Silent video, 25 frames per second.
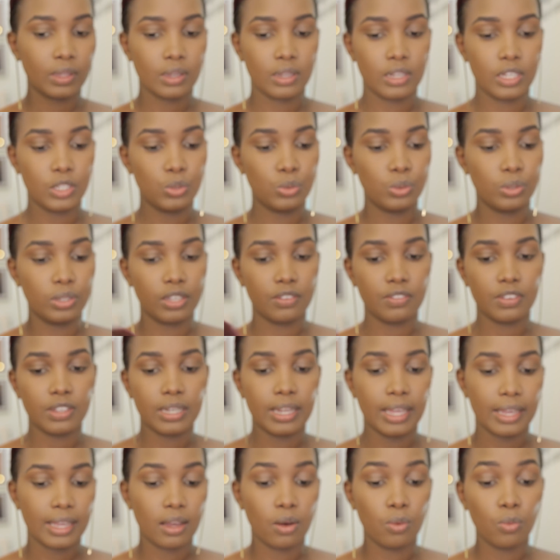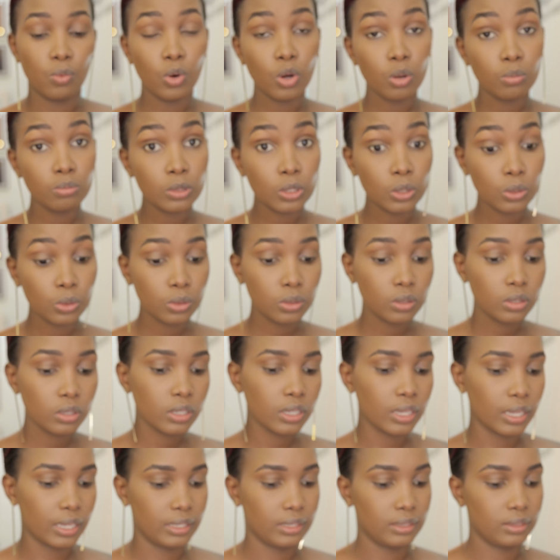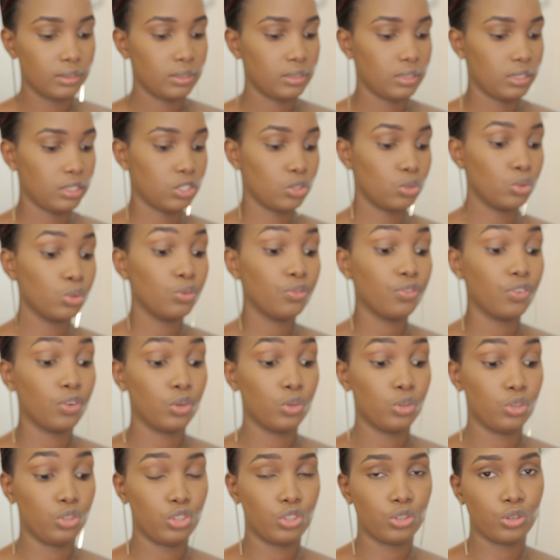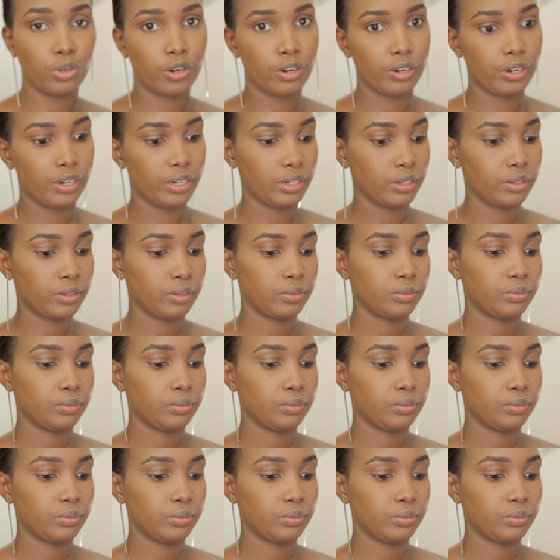It will give it like a warm look, and it's good for contouring.